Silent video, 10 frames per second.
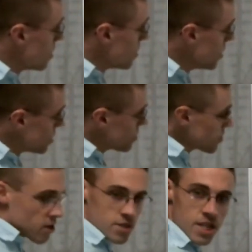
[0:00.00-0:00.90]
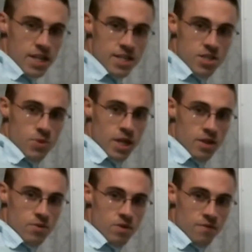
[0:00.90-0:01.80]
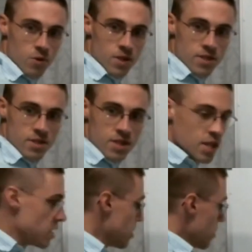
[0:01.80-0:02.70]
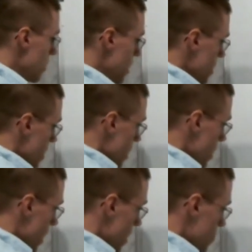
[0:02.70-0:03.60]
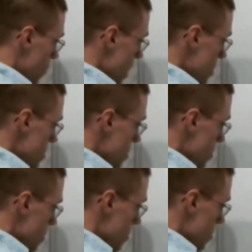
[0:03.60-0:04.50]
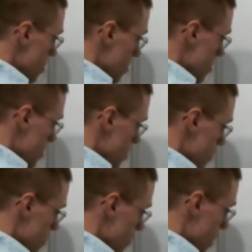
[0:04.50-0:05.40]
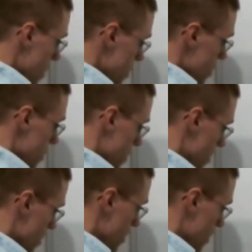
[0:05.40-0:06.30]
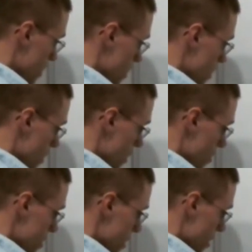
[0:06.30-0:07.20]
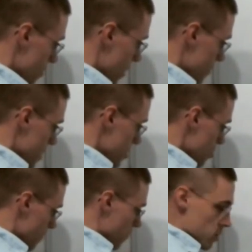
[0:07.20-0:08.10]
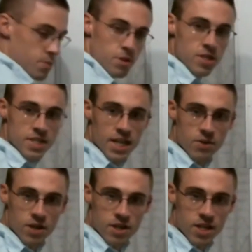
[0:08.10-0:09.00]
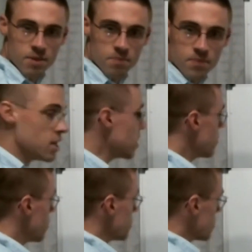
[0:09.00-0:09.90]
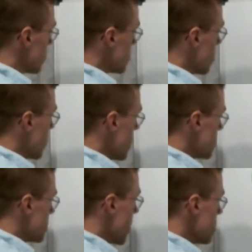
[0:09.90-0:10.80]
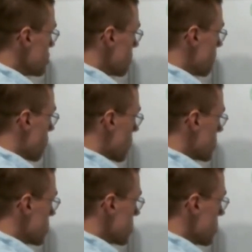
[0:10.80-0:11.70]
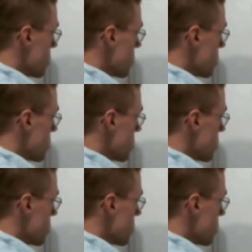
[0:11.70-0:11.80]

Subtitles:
this is Tarzan, he's swinging through the forest, right? He has weight, right? There is a gravitational force pulling down on him. There is also a tension force